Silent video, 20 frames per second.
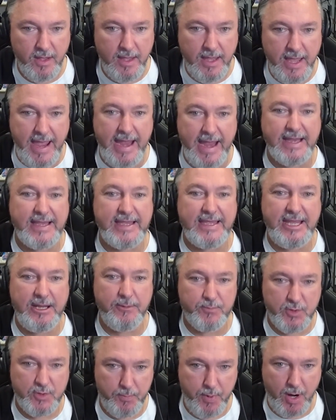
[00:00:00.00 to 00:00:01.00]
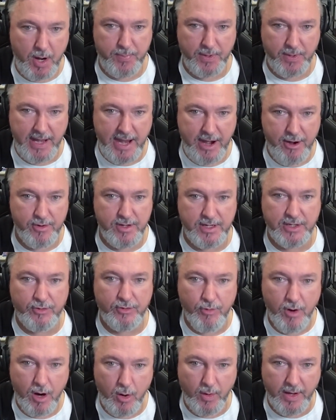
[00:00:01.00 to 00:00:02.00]
and keep the popularity
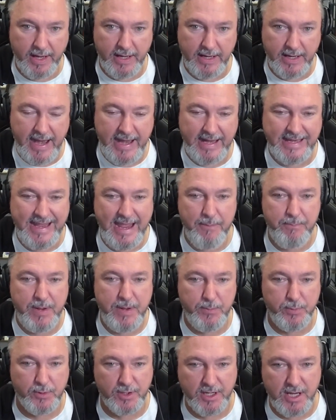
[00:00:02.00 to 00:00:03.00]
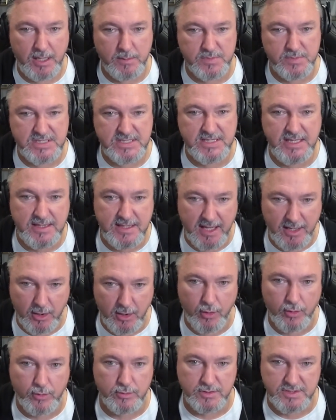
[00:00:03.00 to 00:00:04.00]
growing and get people to come see their
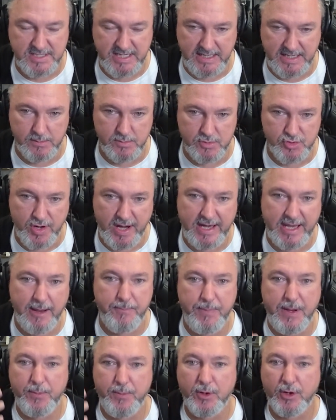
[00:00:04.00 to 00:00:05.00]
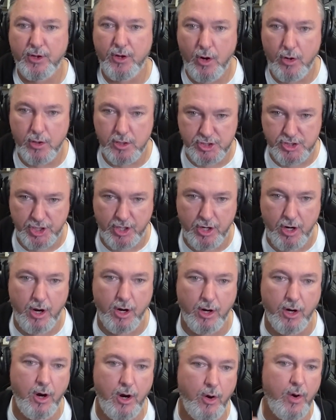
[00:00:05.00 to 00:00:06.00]
local teams, right? Get people to go to
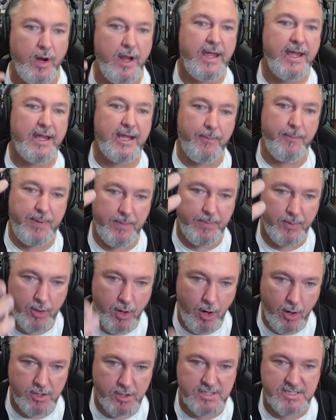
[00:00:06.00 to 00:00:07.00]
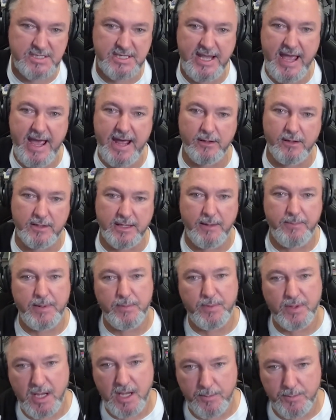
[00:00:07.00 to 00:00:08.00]
Chicago, get people to go to Seattle, get
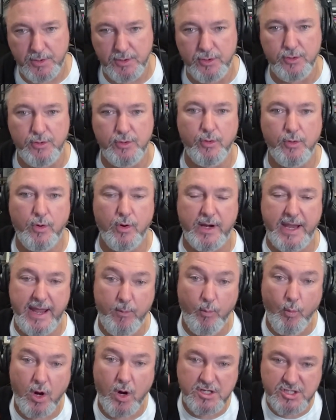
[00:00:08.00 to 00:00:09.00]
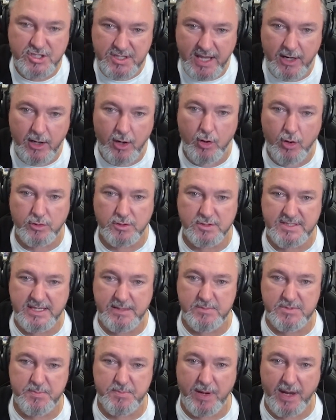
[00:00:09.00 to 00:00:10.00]
people to come to New York and watch their local
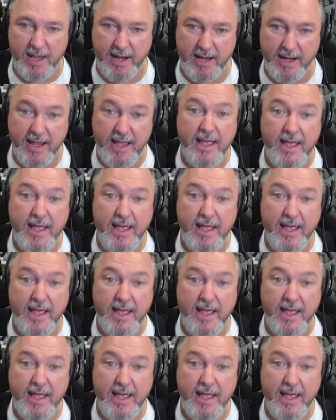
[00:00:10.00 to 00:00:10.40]
teams play,